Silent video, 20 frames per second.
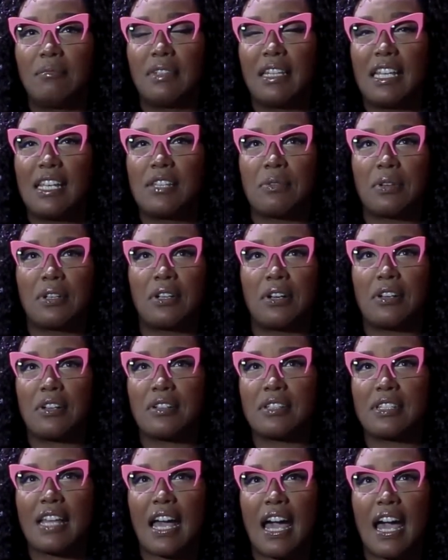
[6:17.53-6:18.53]
These were
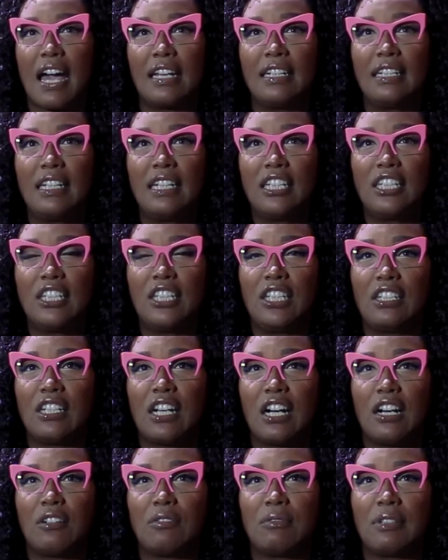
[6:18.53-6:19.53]
girls that, you
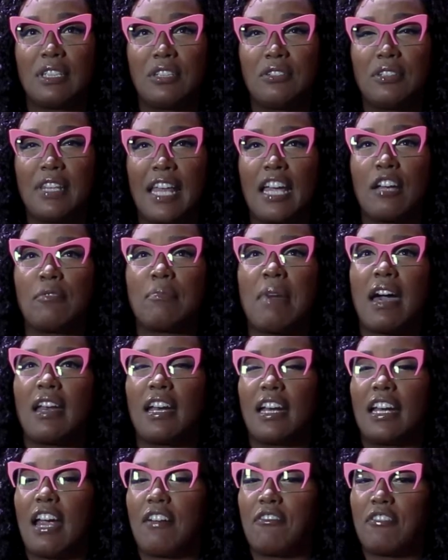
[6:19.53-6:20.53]
know, when you think about
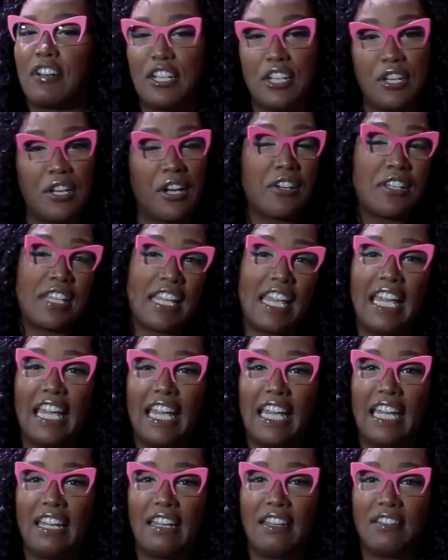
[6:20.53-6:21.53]
it, every New Year's
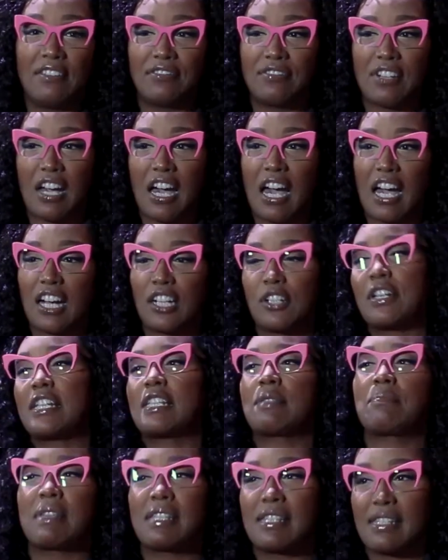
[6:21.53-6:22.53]
Eve,
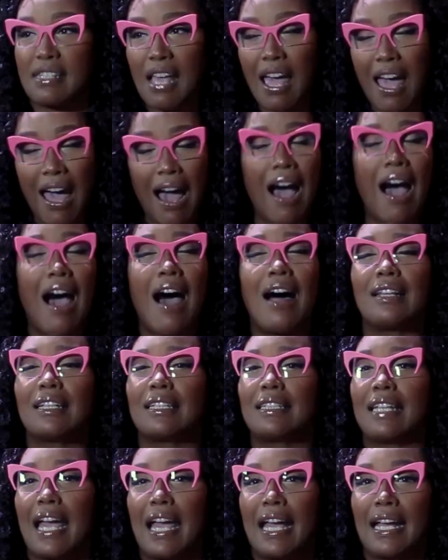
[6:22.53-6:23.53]
Christmas
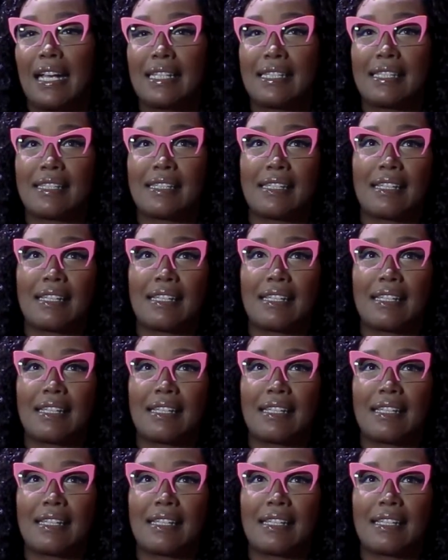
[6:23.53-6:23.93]
holidays,